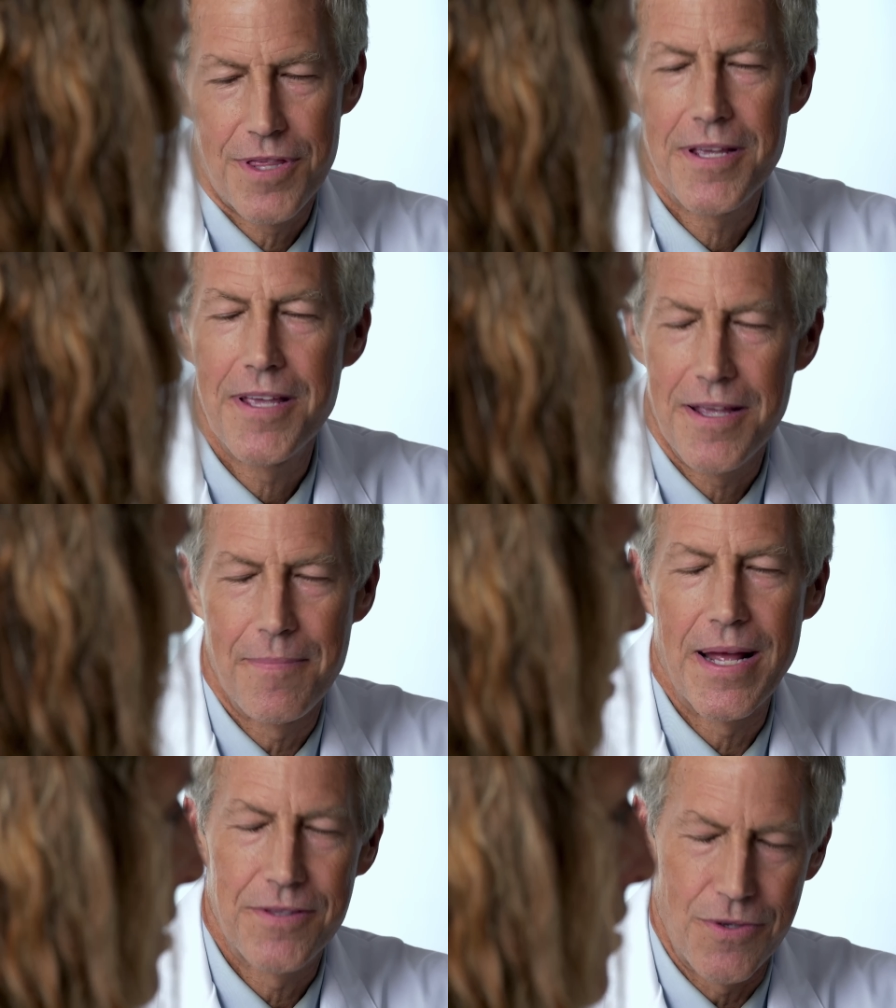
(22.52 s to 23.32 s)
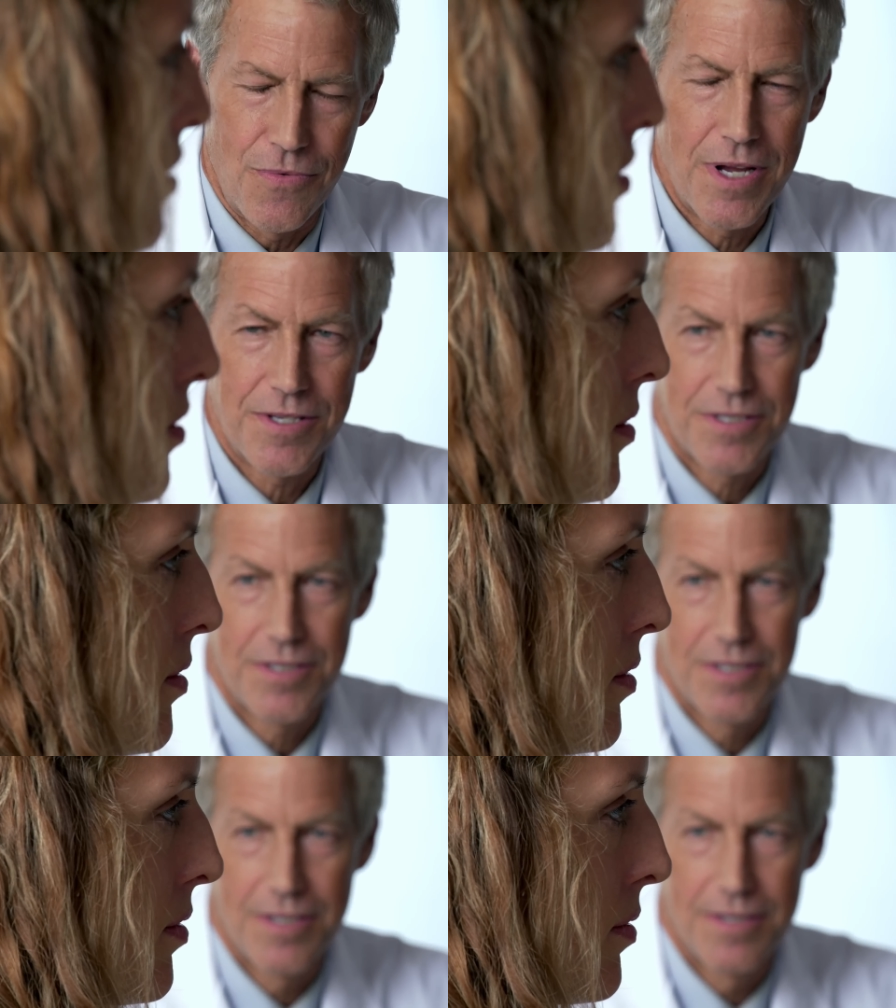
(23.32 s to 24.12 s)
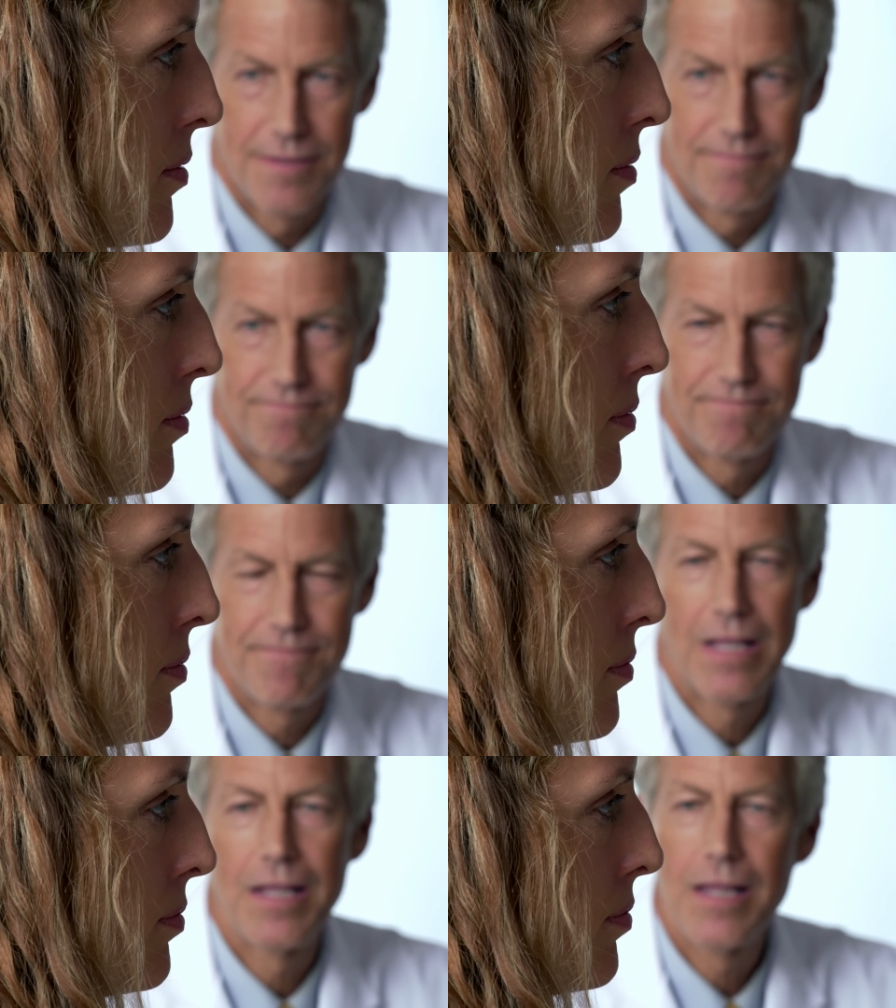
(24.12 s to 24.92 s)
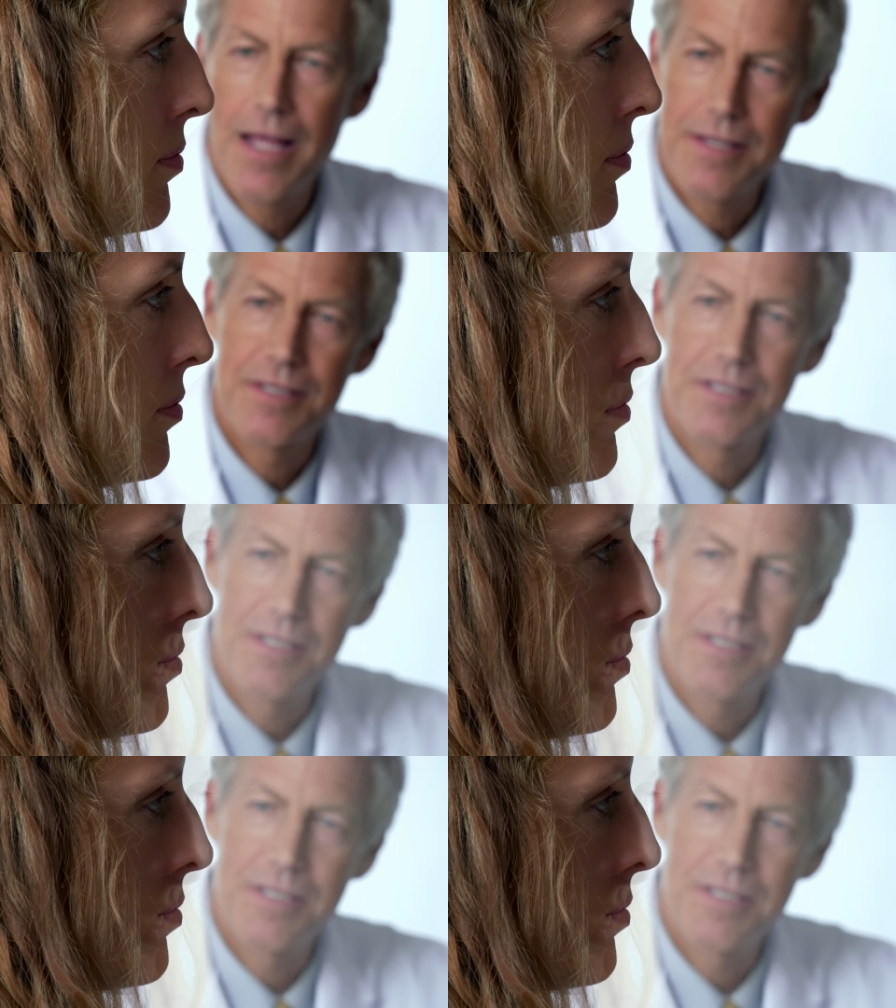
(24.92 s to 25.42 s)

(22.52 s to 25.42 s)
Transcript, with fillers: thinking about the risks. Let's